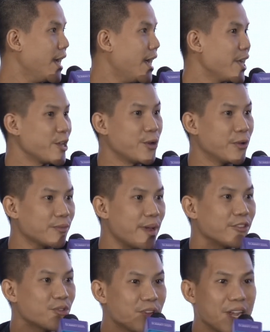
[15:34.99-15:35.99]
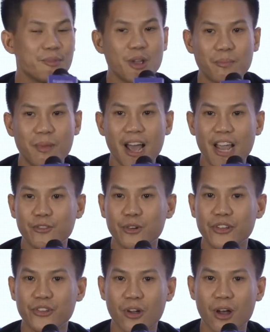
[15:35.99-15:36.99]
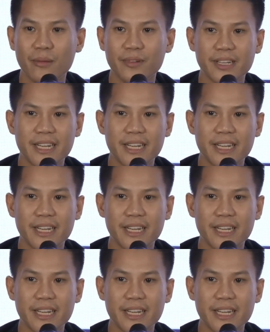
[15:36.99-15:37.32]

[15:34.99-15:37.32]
especially if you apply for a job